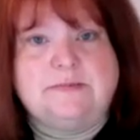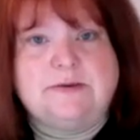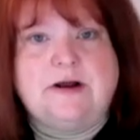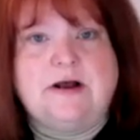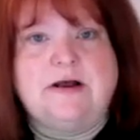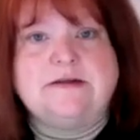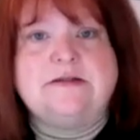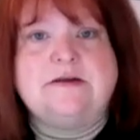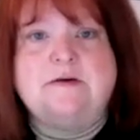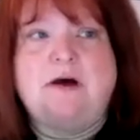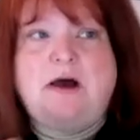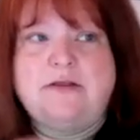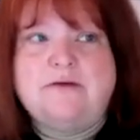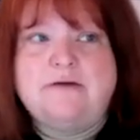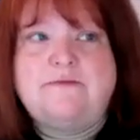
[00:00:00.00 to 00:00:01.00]
but also
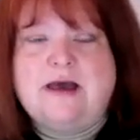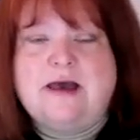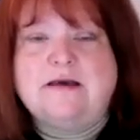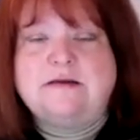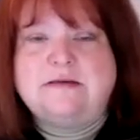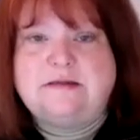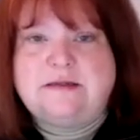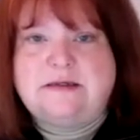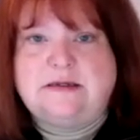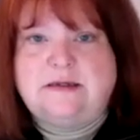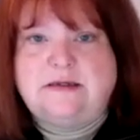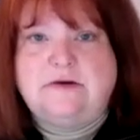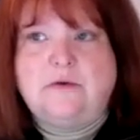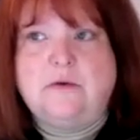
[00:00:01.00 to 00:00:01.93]
other faculty,